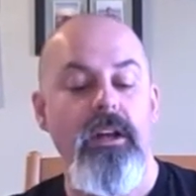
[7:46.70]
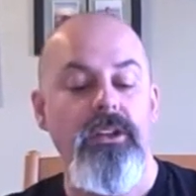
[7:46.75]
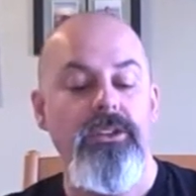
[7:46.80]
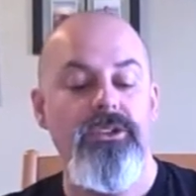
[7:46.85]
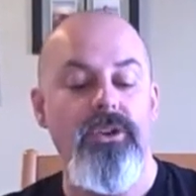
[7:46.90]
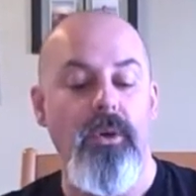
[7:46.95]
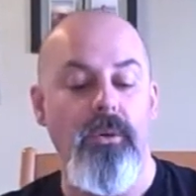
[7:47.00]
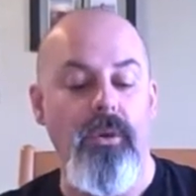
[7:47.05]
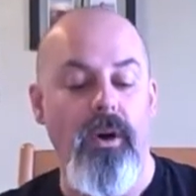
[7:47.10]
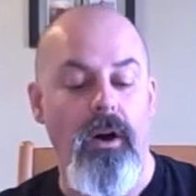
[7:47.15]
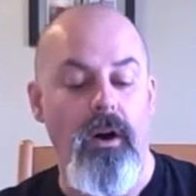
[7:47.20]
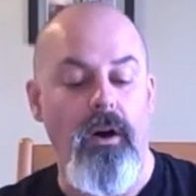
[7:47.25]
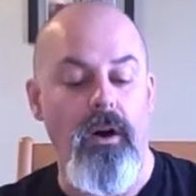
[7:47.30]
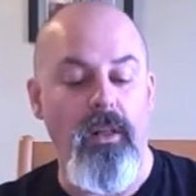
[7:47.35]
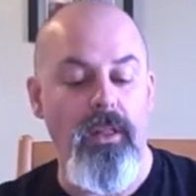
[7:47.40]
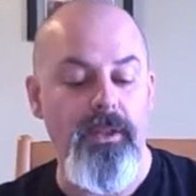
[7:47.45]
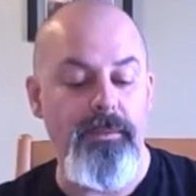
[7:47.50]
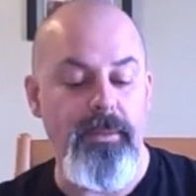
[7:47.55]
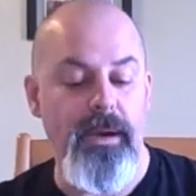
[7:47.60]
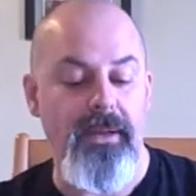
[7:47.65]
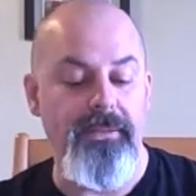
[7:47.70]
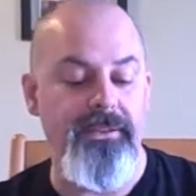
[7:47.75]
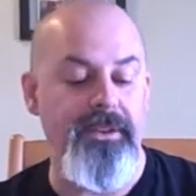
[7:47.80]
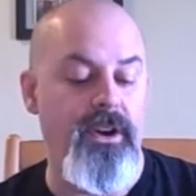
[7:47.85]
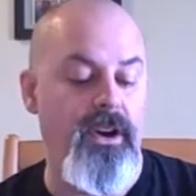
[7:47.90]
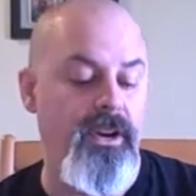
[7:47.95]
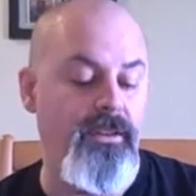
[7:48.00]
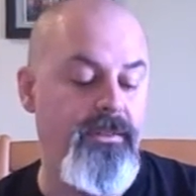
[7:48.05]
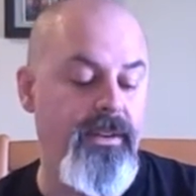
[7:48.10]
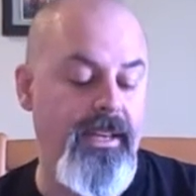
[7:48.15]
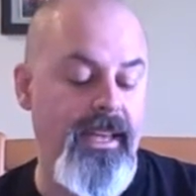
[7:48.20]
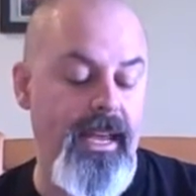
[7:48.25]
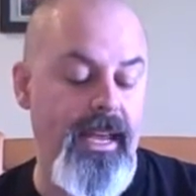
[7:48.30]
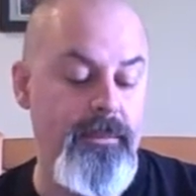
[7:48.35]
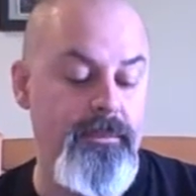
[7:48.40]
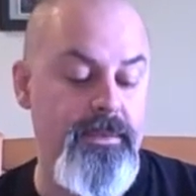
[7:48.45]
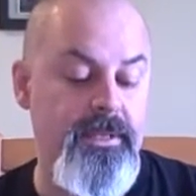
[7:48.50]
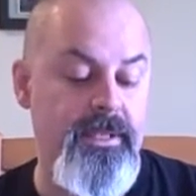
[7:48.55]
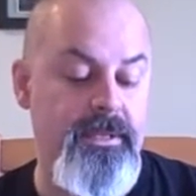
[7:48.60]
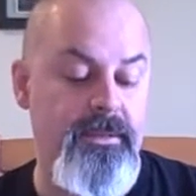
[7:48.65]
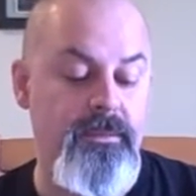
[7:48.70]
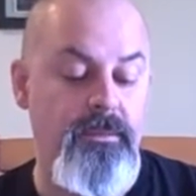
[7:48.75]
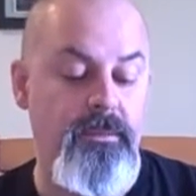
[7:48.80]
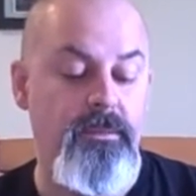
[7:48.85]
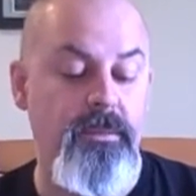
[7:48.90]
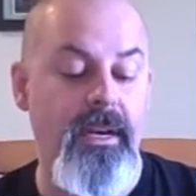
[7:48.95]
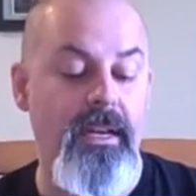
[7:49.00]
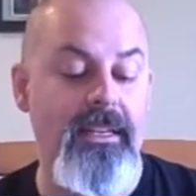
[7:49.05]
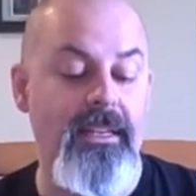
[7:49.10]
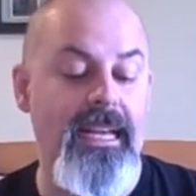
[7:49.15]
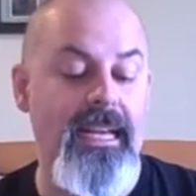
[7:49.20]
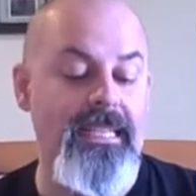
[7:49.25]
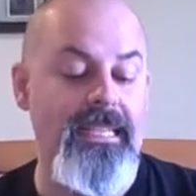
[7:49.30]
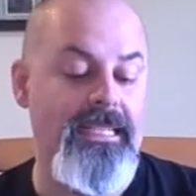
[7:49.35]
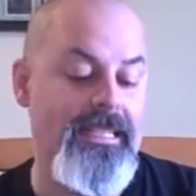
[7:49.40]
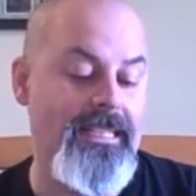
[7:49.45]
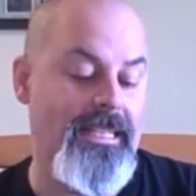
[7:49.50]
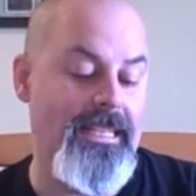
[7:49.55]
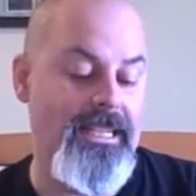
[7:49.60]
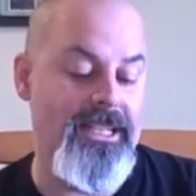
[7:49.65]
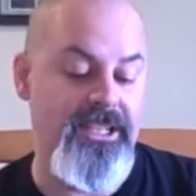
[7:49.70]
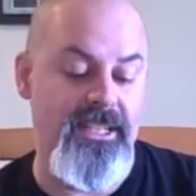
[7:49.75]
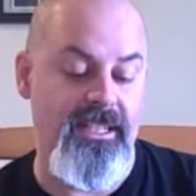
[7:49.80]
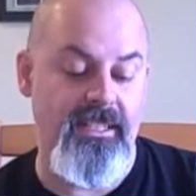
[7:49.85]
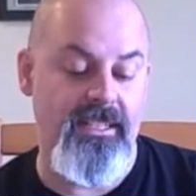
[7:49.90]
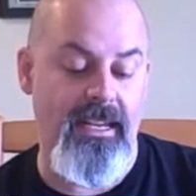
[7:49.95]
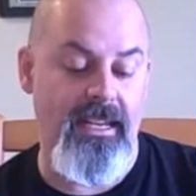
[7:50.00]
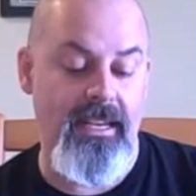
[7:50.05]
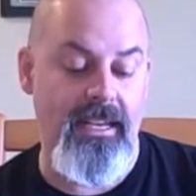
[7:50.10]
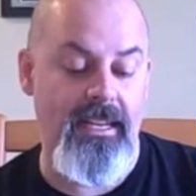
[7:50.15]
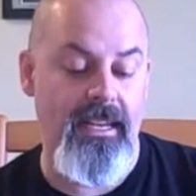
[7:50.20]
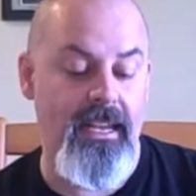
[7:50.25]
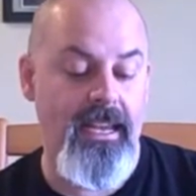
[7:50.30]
told all about the carnival games. Well, let's see, she said.